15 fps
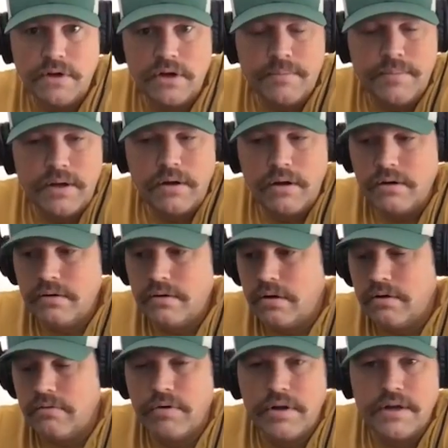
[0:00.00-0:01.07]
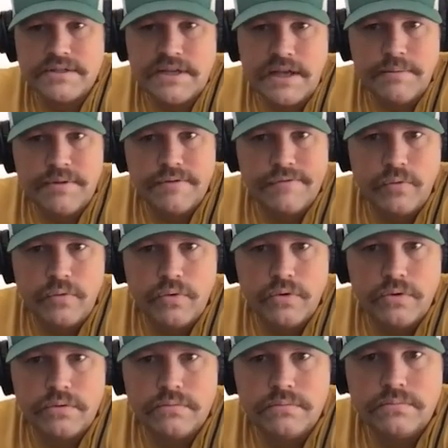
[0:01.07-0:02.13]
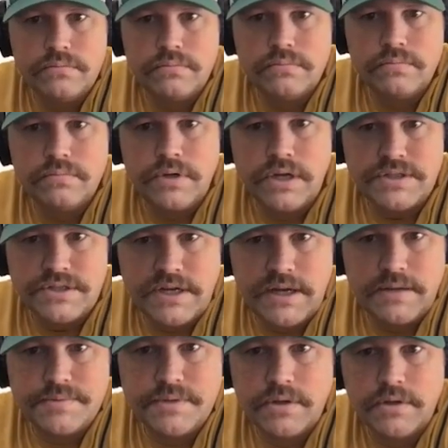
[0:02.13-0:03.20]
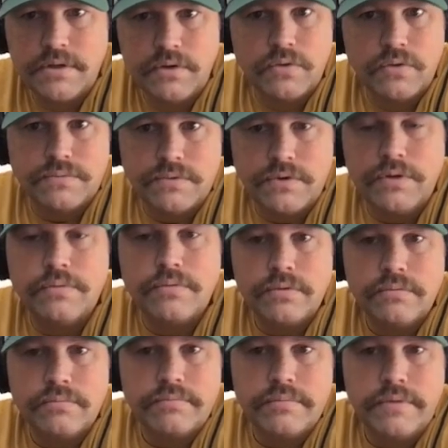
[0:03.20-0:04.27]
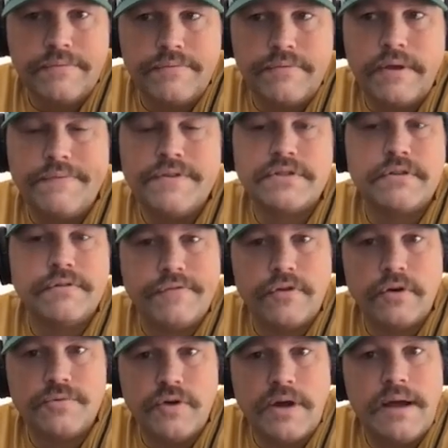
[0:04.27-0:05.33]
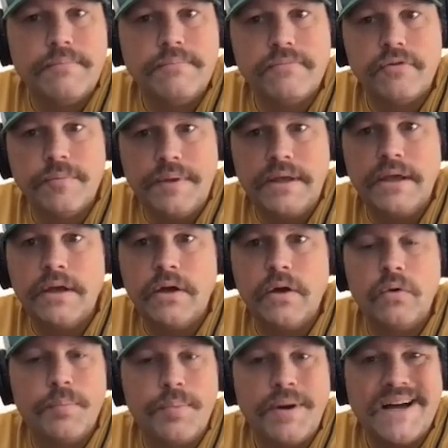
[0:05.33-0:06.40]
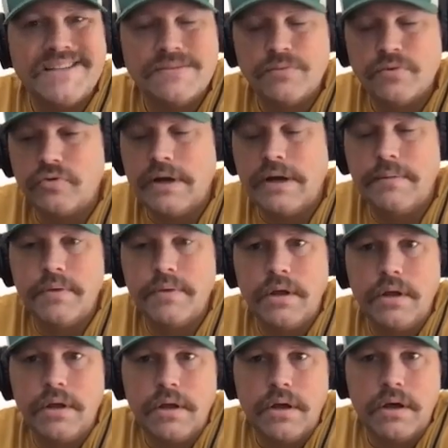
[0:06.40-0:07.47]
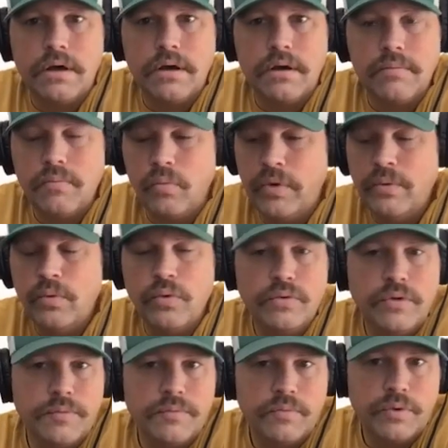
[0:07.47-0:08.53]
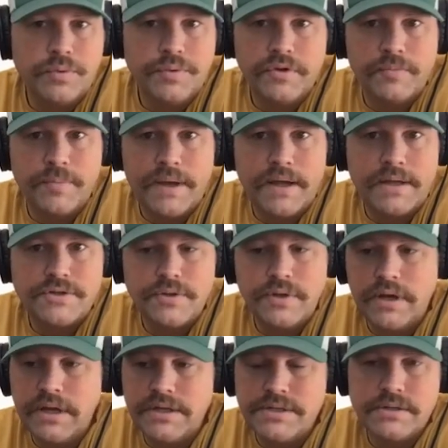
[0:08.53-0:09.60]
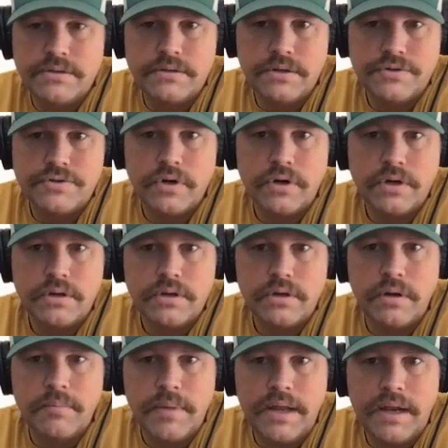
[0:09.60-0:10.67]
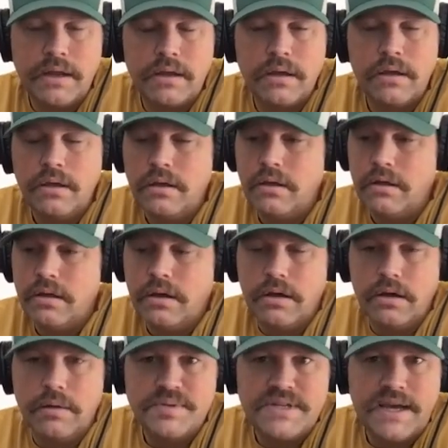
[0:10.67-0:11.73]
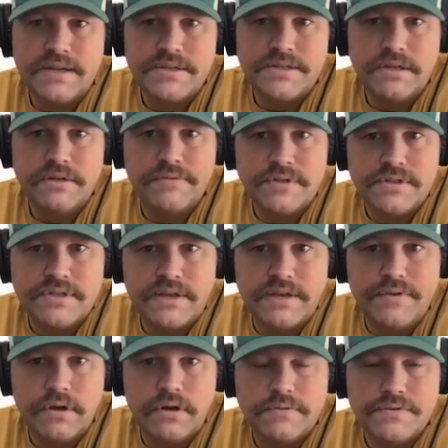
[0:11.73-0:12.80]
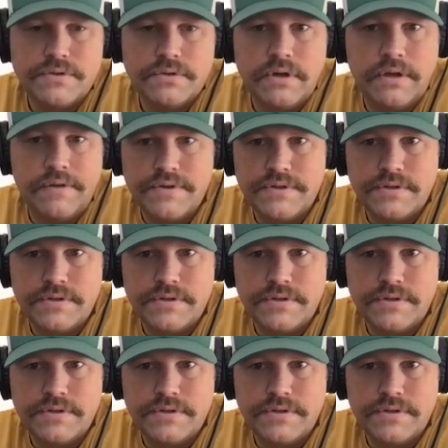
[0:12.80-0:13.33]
about our run assignment for cut jobs, or, if it's confirmed trap from the get-go or possible trap, we will dispatch. You get an engine, a truck, a medic, a battalion chief, and a safety officer if